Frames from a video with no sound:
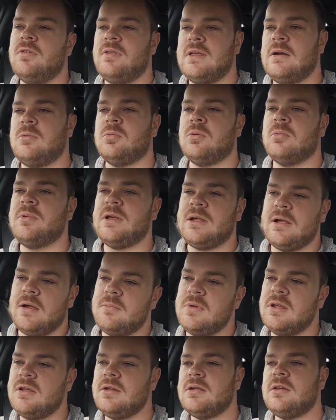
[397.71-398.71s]
that will be
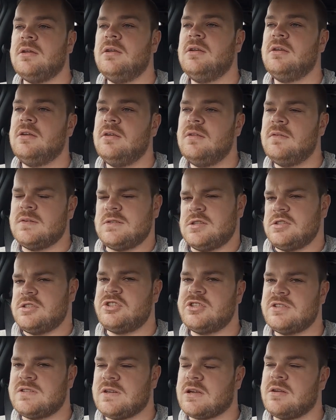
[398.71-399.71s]
coming. This is
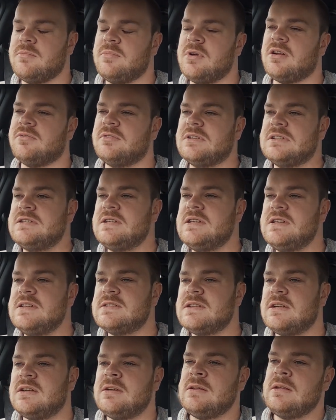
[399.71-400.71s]
just like a bit of a
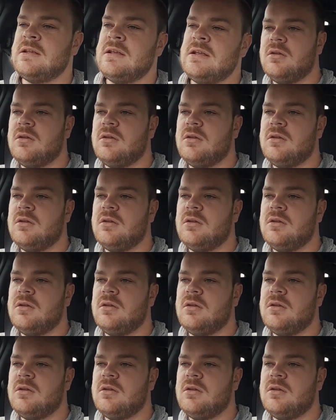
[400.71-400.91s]
teaser.